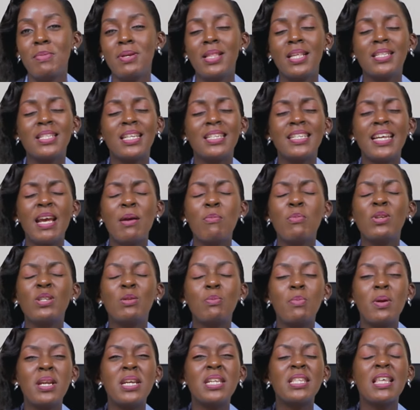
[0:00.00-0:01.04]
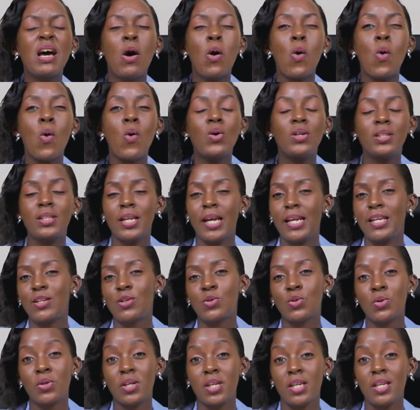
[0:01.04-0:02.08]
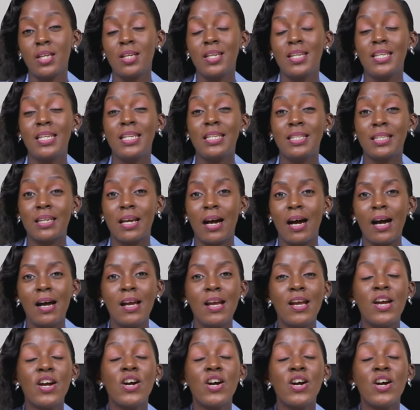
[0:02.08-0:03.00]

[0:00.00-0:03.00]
There's a time we spent the whole night talking in his car.